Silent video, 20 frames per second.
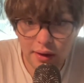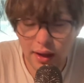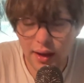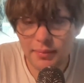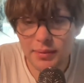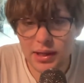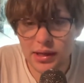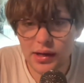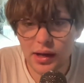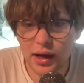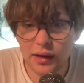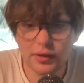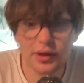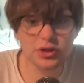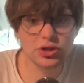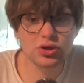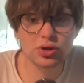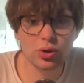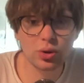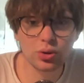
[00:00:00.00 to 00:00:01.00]
I mean,
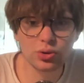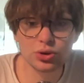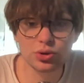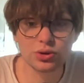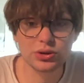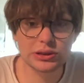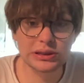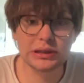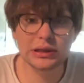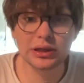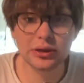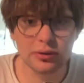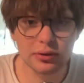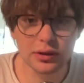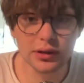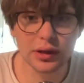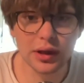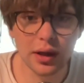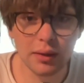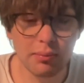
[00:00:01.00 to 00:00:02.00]
unless your culture is
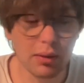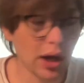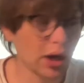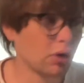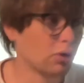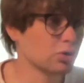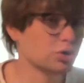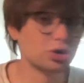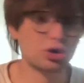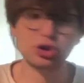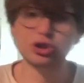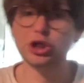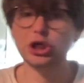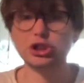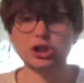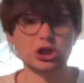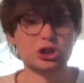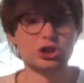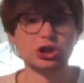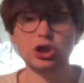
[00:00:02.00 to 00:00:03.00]
literally, my culture
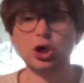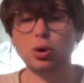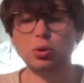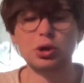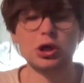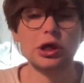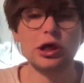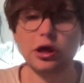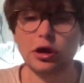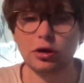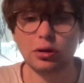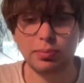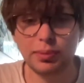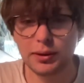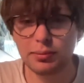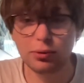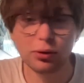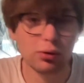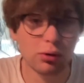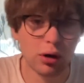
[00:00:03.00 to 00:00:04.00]
says I should go kill
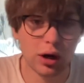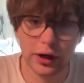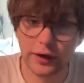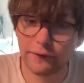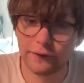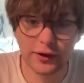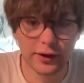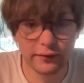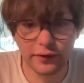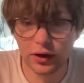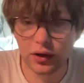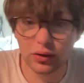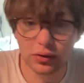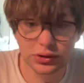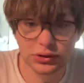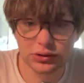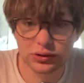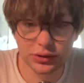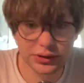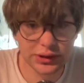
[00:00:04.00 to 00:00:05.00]
people who are different
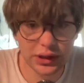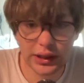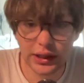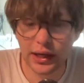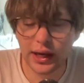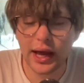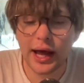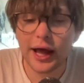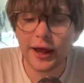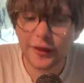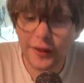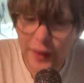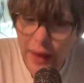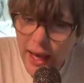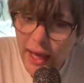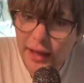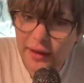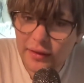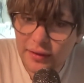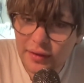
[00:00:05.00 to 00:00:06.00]
cultures. Like,
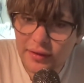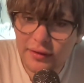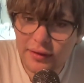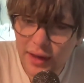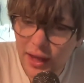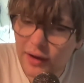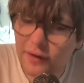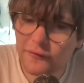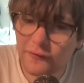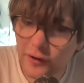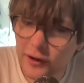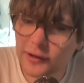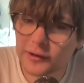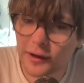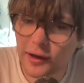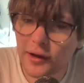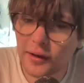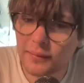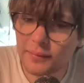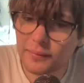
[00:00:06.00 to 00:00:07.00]
that's kind of fucked
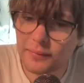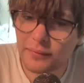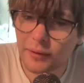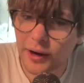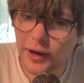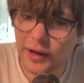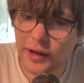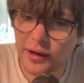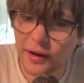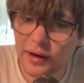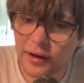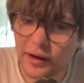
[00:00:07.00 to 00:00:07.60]
up, right?